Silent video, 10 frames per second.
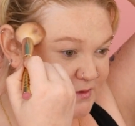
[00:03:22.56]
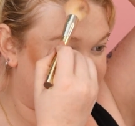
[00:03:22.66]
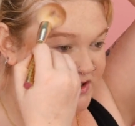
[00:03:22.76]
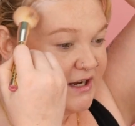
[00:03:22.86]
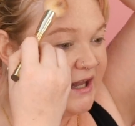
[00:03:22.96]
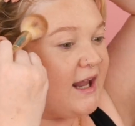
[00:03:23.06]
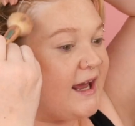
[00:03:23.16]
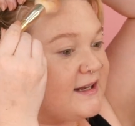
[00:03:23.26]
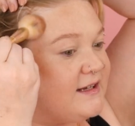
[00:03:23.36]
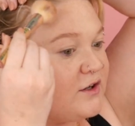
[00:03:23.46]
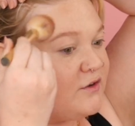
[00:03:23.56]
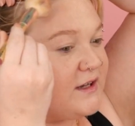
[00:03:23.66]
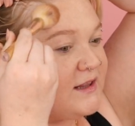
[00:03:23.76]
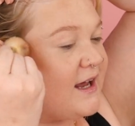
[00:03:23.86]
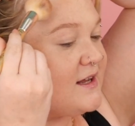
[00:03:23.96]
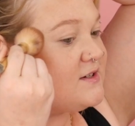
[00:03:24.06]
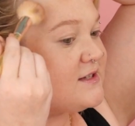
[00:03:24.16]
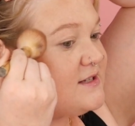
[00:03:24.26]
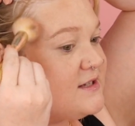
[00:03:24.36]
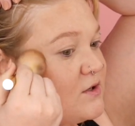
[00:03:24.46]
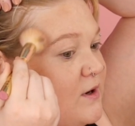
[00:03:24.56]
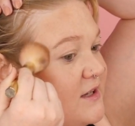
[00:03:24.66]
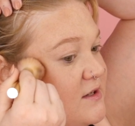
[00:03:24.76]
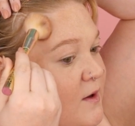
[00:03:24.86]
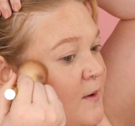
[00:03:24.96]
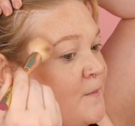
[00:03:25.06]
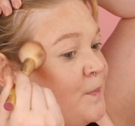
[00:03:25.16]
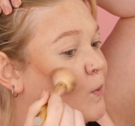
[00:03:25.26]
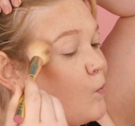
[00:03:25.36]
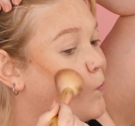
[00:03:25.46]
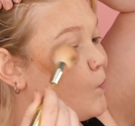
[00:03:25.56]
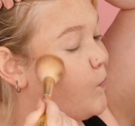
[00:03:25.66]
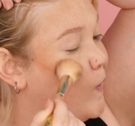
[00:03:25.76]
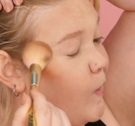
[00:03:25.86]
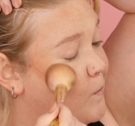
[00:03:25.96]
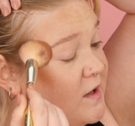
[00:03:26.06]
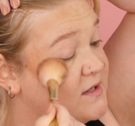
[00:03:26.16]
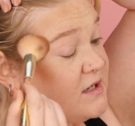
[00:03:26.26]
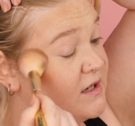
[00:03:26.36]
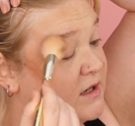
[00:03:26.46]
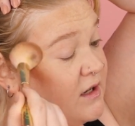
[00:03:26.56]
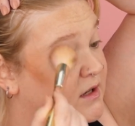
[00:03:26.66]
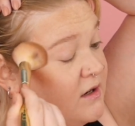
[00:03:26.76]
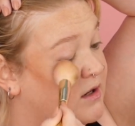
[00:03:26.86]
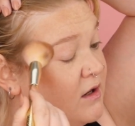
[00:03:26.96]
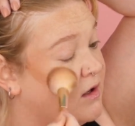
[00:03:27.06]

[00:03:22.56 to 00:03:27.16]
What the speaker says: we're just gonna lightly go in there. As you can see, it's quite pigmented.